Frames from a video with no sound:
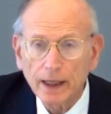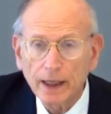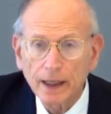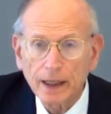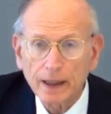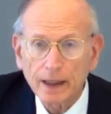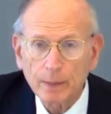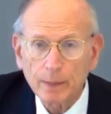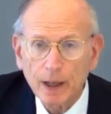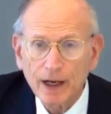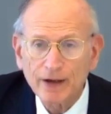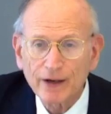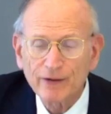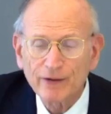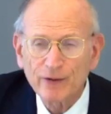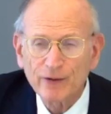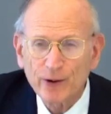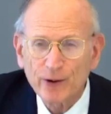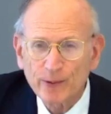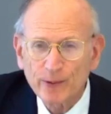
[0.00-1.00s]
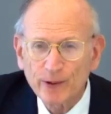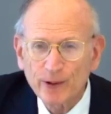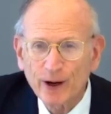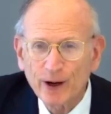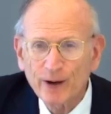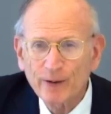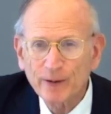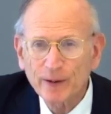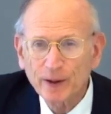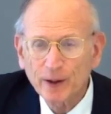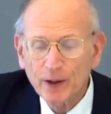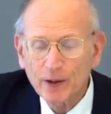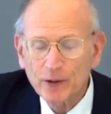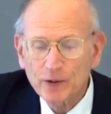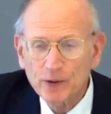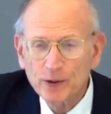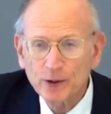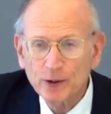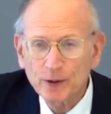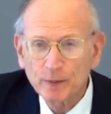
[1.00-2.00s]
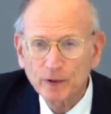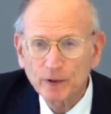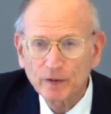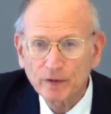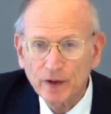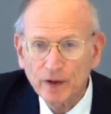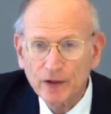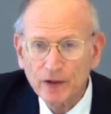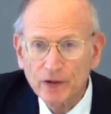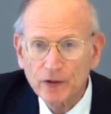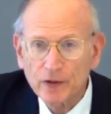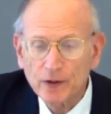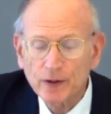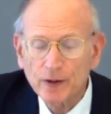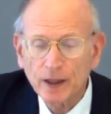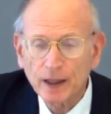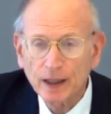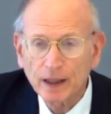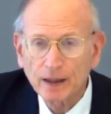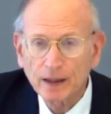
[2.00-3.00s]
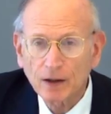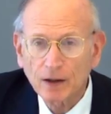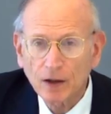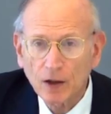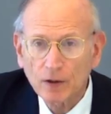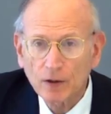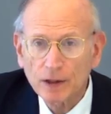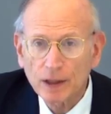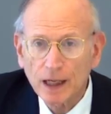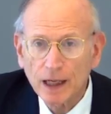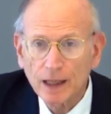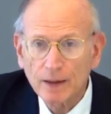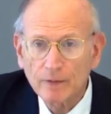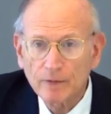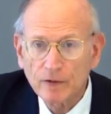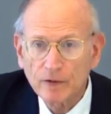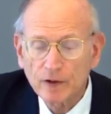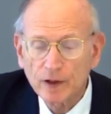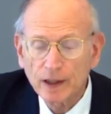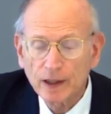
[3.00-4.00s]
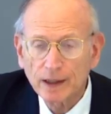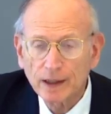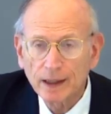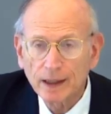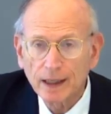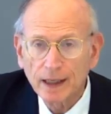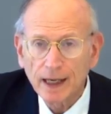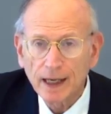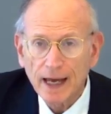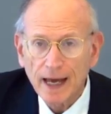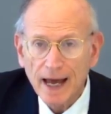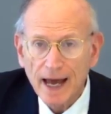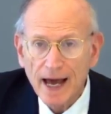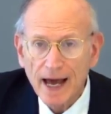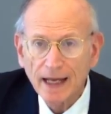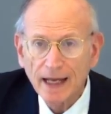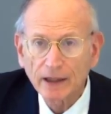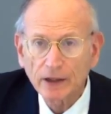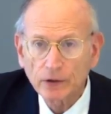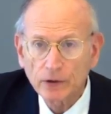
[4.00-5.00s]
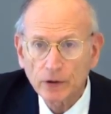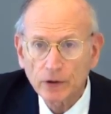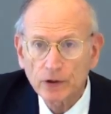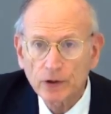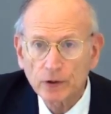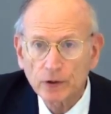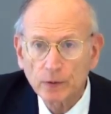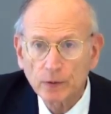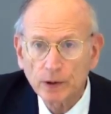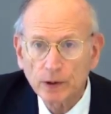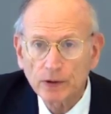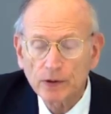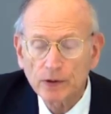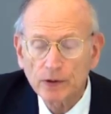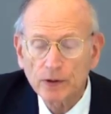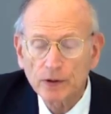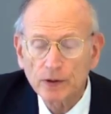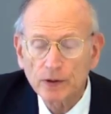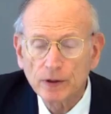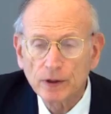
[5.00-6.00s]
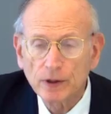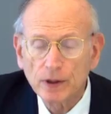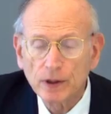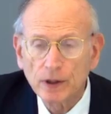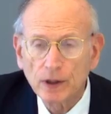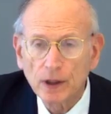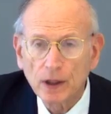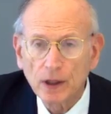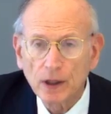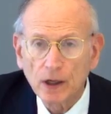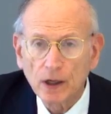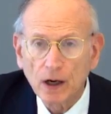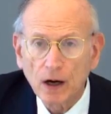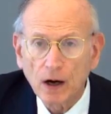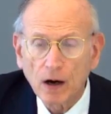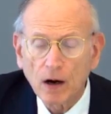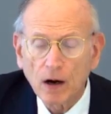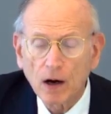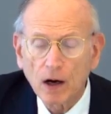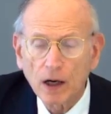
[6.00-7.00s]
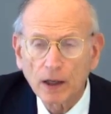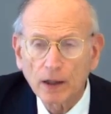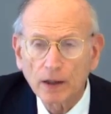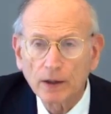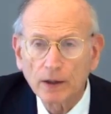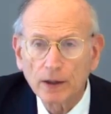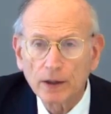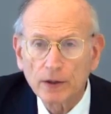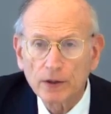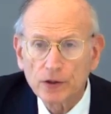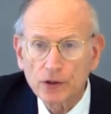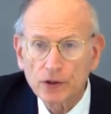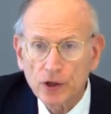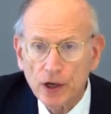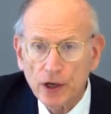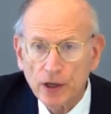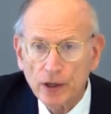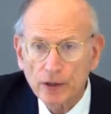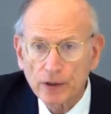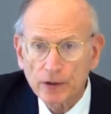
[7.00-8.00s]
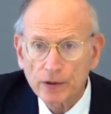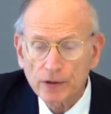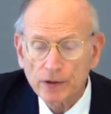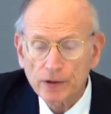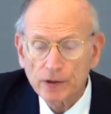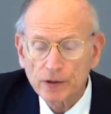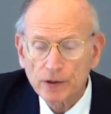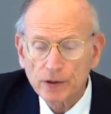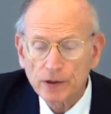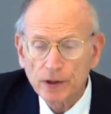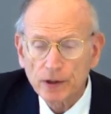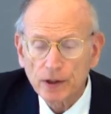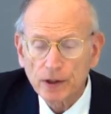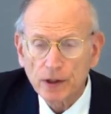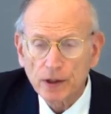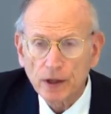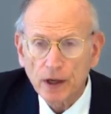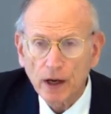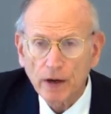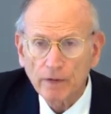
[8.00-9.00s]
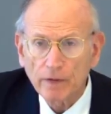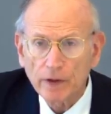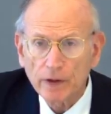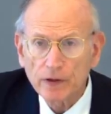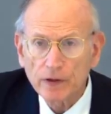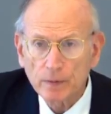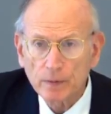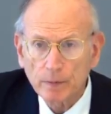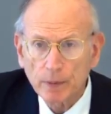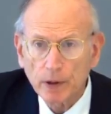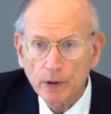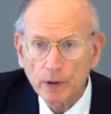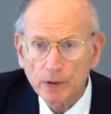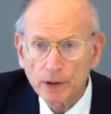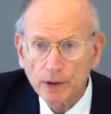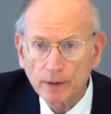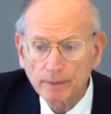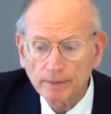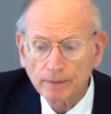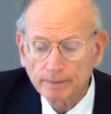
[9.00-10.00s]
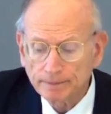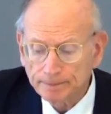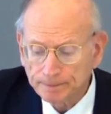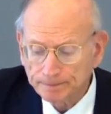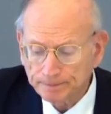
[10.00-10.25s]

and my former Harvard Law School professor and longtime friend Alan Dershowitz are chairs of this symposium.